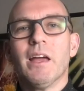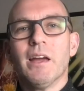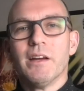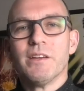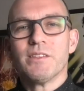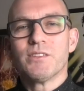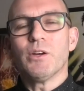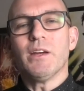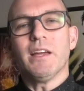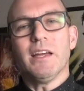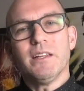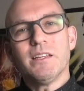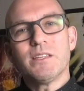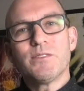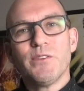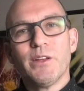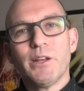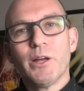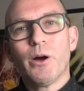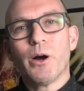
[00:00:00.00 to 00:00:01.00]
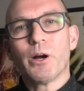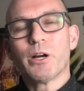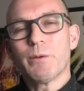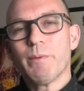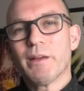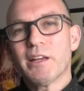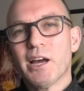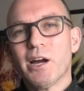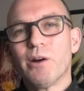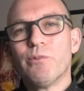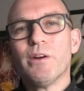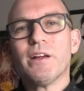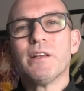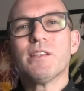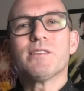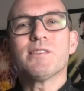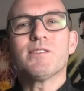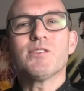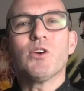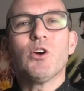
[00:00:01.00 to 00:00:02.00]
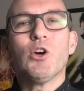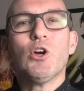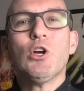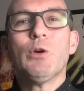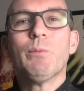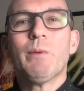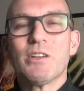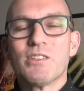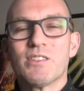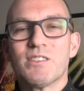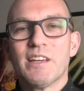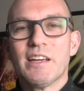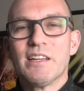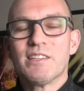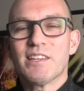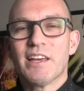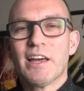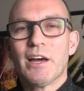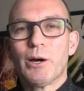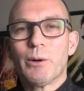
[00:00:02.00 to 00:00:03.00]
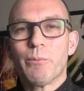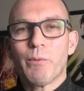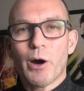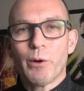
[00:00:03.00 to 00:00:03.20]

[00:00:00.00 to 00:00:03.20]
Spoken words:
So in this video, I'm going to be covering so much detail.